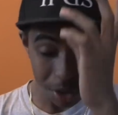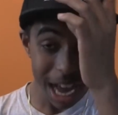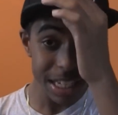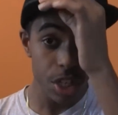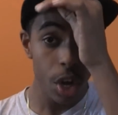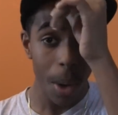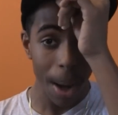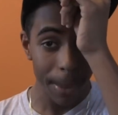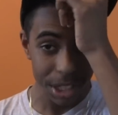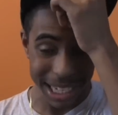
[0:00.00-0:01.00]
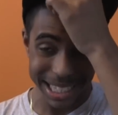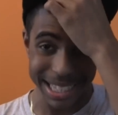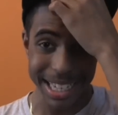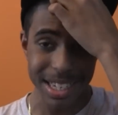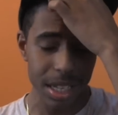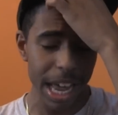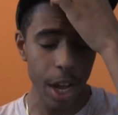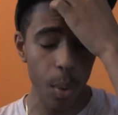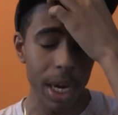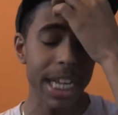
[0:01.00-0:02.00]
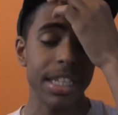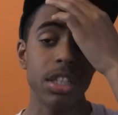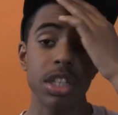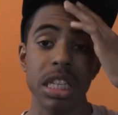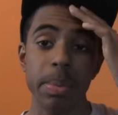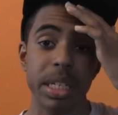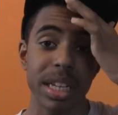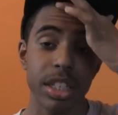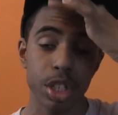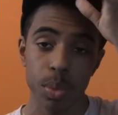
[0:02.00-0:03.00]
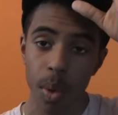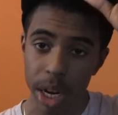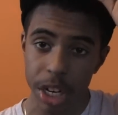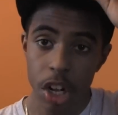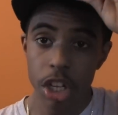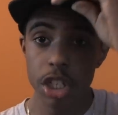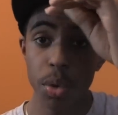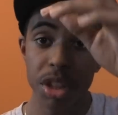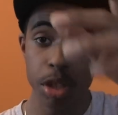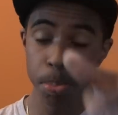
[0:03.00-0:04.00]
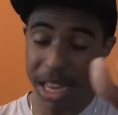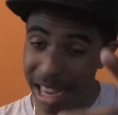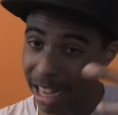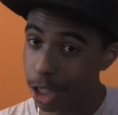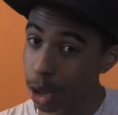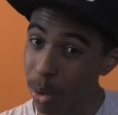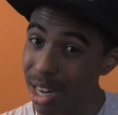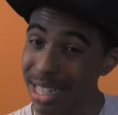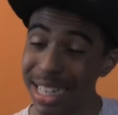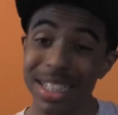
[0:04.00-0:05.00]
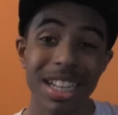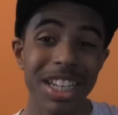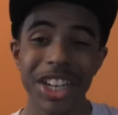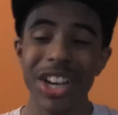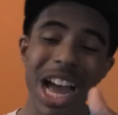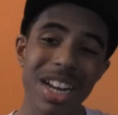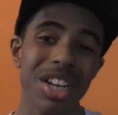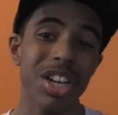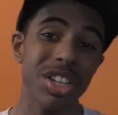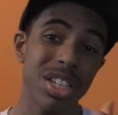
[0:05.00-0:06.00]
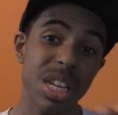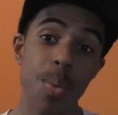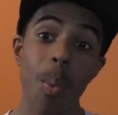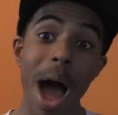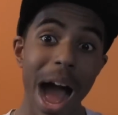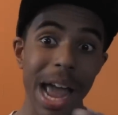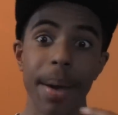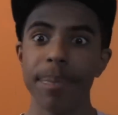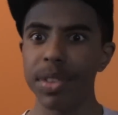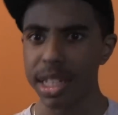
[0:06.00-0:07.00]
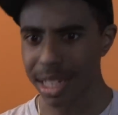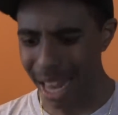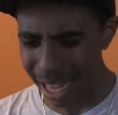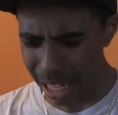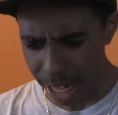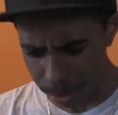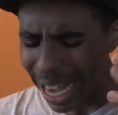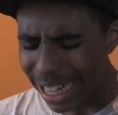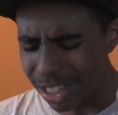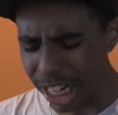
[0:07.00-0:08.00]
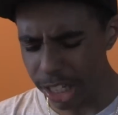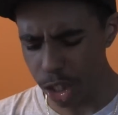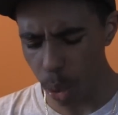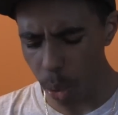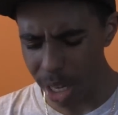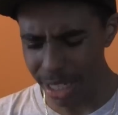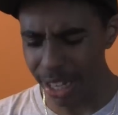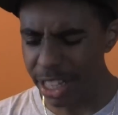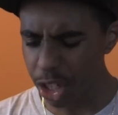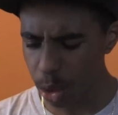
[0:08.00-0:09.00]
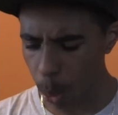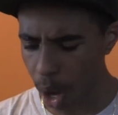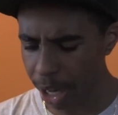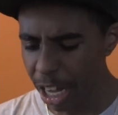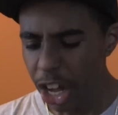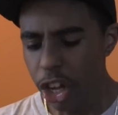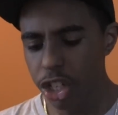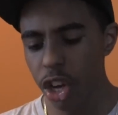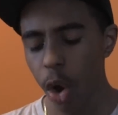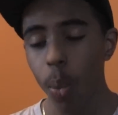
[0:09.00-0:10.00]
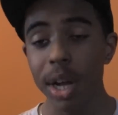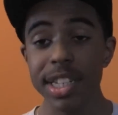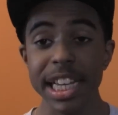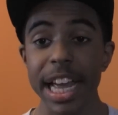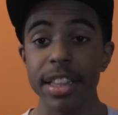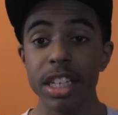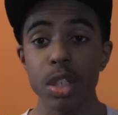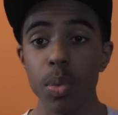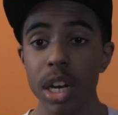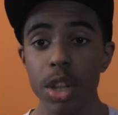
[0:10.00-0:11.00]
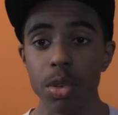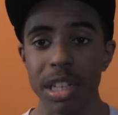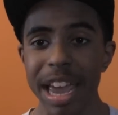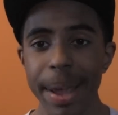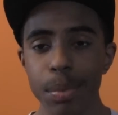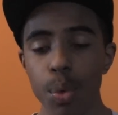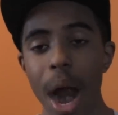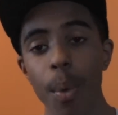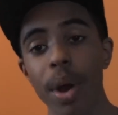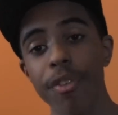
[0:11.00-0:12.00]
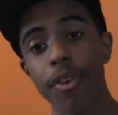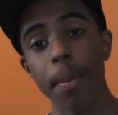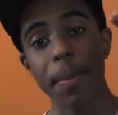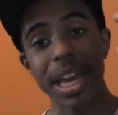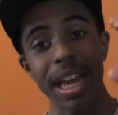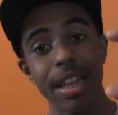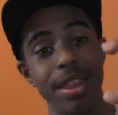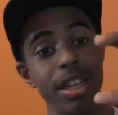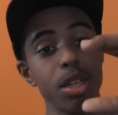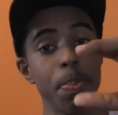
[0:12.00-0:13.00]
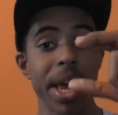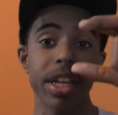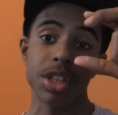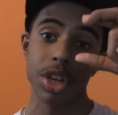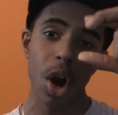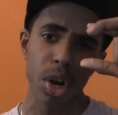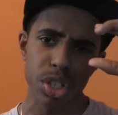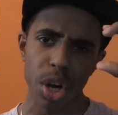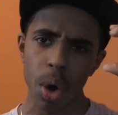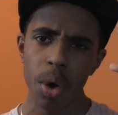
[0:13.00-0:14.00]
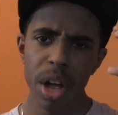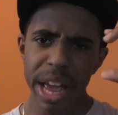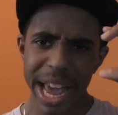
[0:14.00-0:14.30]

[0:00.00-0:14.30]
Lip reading: you guys know how much I dislike what I did to DBZ Legends 1, so this being as short as it, you're kind of going to see why I'm disliking it. It's as short as Legends 1, so once again, this is one of those games where I went from being this big to Naruto,